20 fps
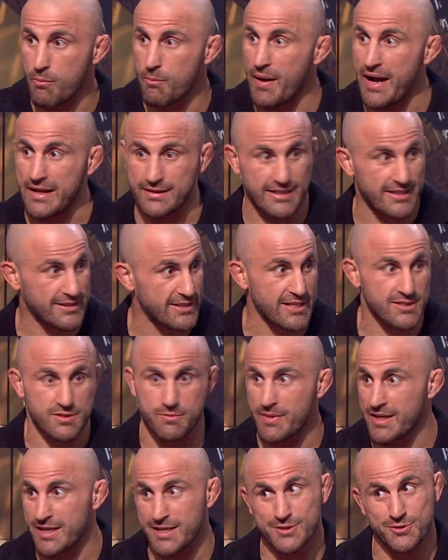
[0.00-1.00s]
but that doesn't
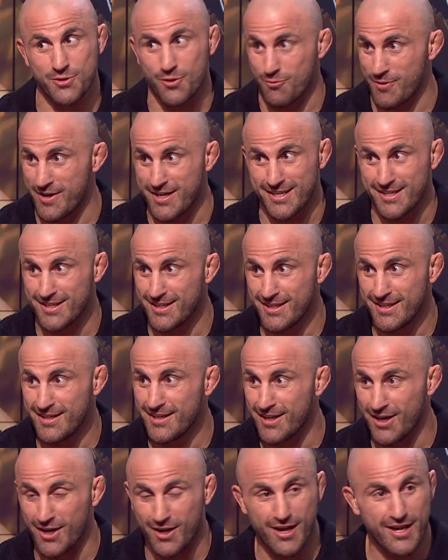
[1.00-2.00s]
mean he's not ready.
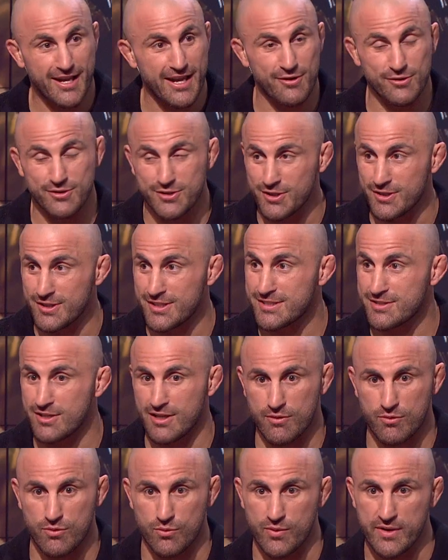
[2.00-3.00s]
Like, I guarantee you this,
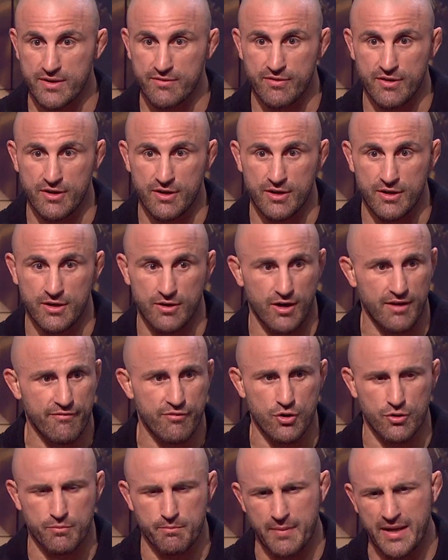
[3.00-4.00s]
like I've
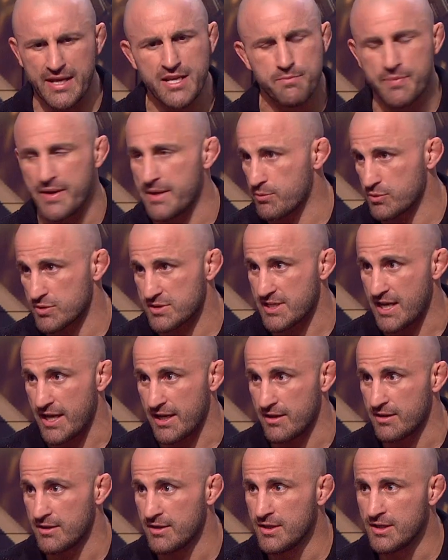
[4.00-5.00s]
heard many people say
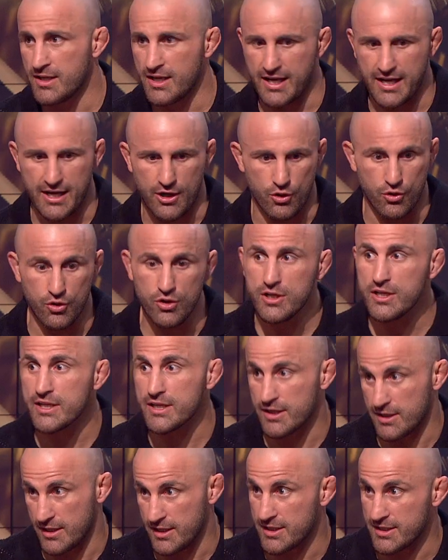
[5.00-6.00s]
it
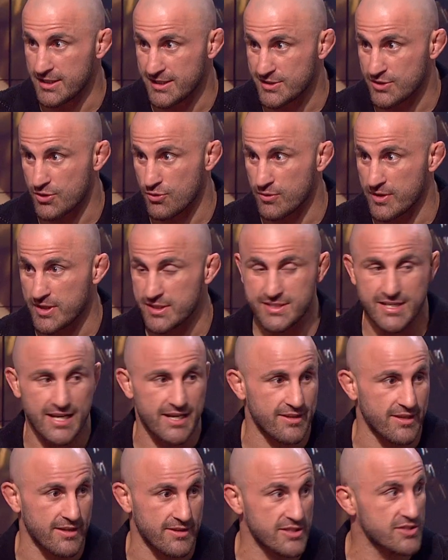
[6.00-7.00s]
earlier in his career,
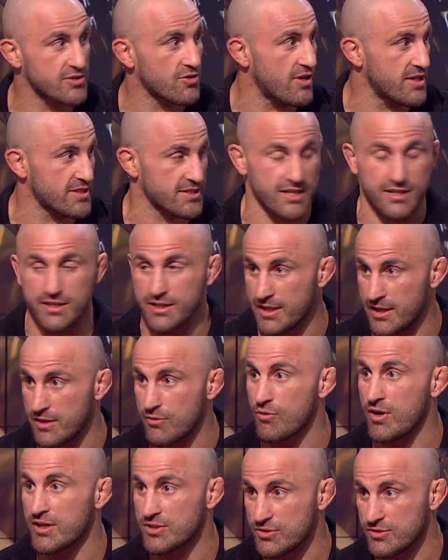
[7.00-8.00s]
saying that this guy's going to get
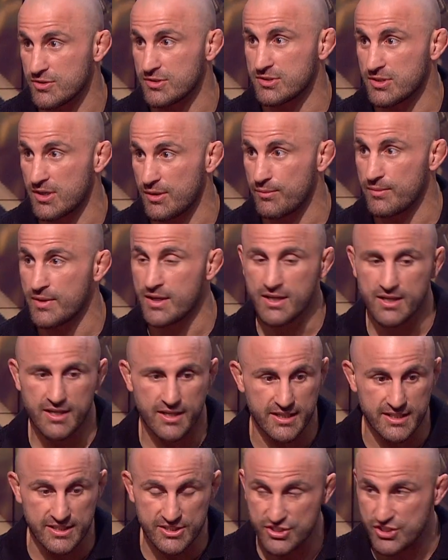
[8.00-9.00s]
right to the top
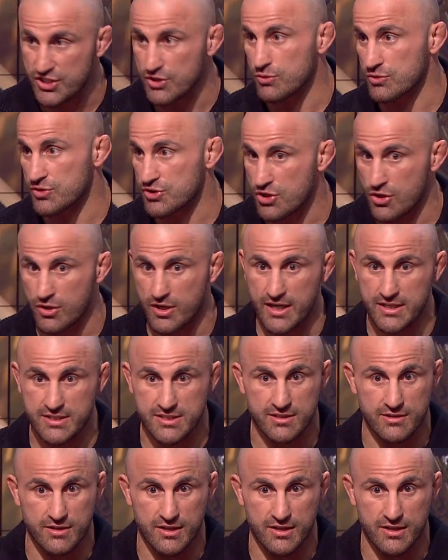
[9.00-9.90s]
in his skills, showcasing